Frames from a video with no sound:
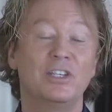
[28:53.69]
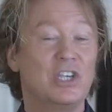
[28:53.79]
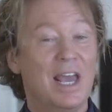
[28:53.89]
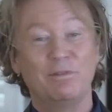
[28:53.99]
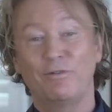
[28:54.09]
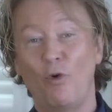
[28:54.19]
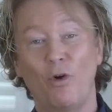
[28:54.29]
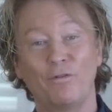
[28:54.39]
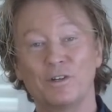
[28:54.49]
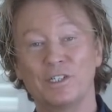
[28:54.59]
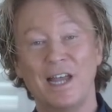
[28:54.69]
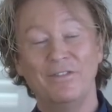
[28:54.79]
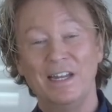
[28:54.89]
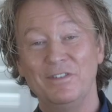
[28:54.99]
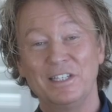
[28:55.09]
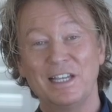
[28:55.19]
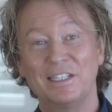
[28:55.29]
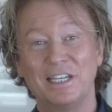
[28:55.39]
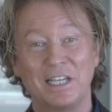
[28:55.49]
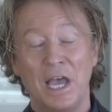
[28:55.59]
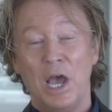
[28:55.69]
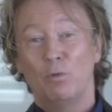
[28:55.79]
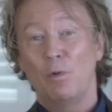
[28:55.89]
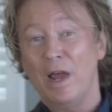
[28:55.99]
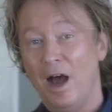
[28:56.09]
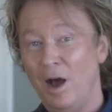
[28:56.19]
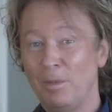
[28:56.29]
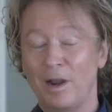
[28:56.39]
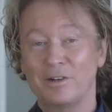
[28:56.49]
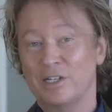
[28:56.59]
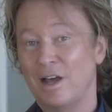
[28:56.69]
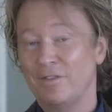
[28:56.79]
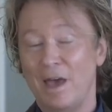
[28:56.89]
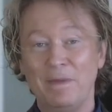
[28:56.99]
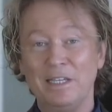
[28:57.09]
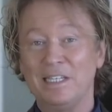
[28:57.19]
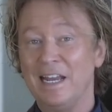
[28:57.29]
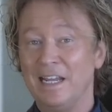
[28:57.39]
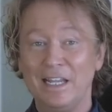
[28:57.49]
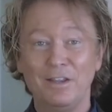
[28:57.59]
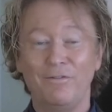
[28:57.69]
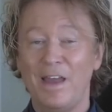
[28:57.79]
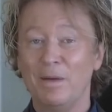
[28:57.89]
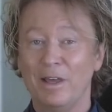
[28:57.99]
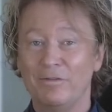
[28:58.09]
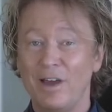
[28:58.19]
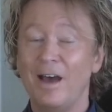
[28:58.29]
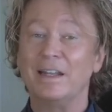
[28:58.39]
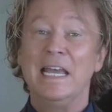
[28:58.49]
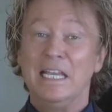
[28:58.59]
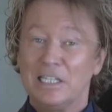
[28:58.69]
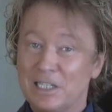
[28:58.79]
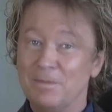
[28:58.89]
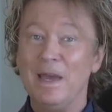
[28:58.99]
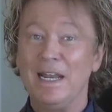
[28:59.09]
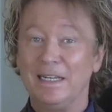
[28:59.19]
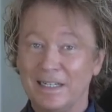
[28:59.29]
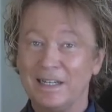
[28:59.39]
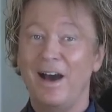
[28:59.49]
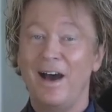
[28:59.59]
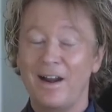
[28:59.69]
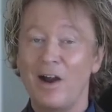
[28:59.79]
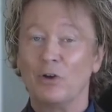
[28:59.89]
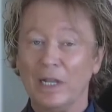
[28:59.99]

James 4, verse 7 even says this when we humble ourselves, that means getting in the family of God, submitting to God, our